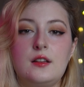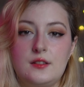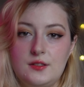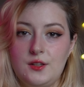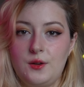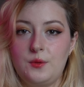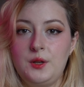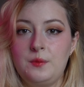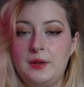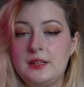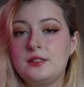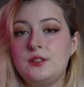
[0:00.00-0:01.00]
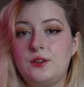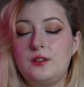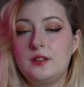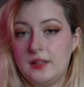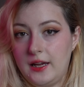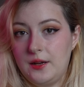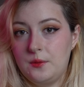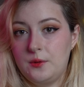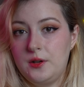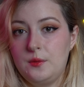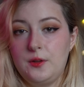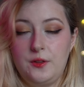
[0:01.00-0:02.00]
So when you mix your lye
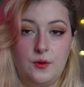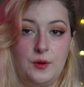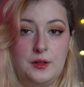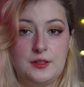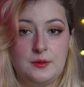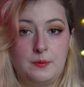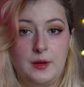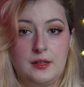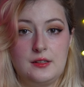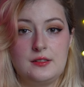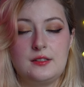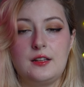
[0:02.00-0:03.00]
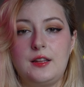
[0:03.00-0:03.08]
water with your oils and butters,